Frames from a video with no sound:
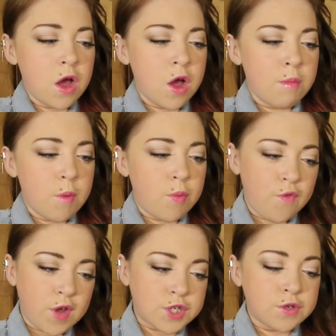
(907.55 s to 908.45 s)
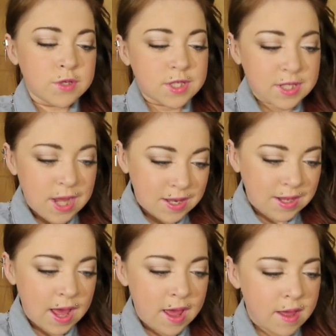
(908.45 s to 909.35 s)
um, professional
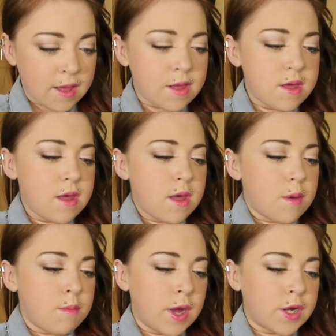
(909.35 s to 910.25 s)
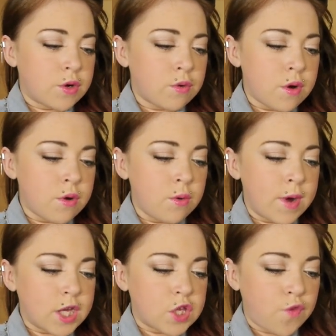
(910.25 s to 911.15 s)
skincare, micro
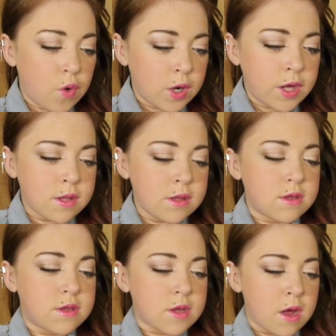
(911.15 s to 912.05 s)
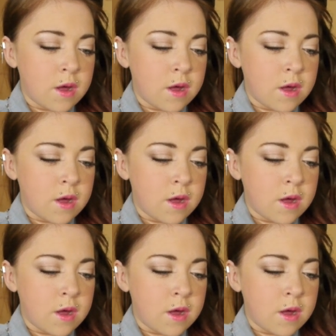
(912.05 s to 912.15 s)
exfoliant.